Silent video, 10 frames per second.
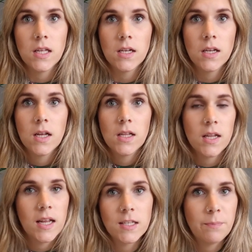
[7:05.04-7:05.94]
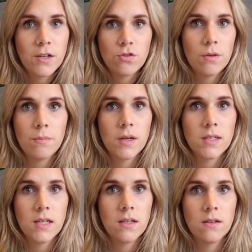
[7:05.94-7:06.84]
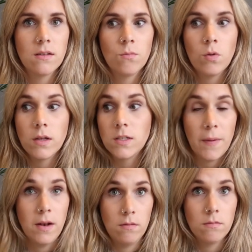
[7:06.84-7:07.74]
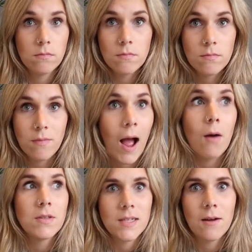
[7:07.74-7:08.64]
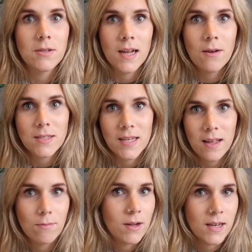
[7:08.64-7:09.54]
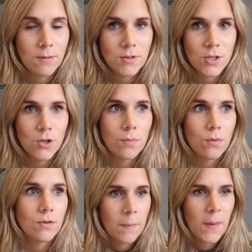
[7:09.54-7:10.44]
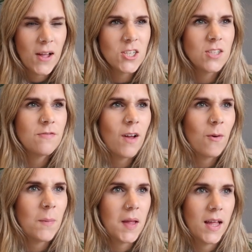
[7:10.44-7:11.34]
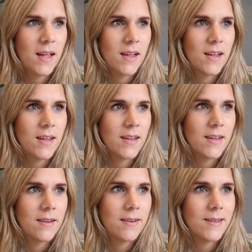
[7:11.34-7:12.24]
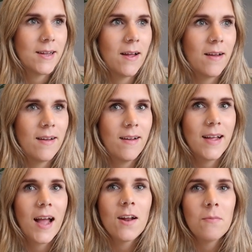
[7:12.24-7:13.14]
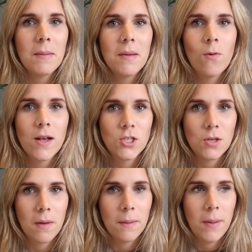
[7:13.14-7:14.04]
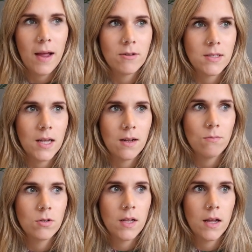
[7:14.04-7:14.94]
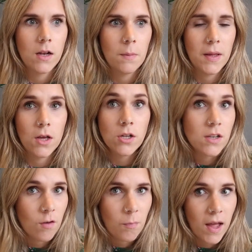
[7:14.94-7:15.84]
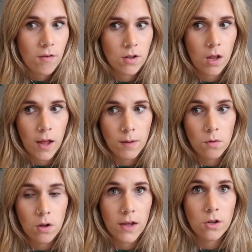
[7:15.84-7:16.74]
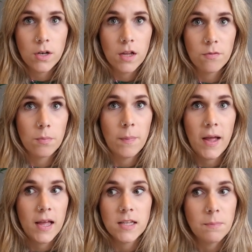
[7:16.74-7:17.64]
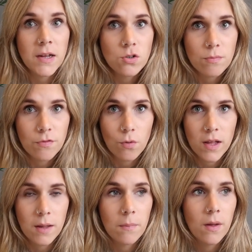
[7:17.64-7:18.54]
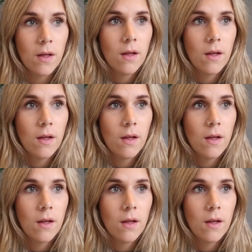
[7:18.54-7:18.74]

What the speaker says: than his bedroom, because we spent hours and hours and hours in here when he was a newborn. But I just felt a bit... it kind of made me question my parenting, and was I going to be a good enough parent that I couldn't even prepare his bedroom for him?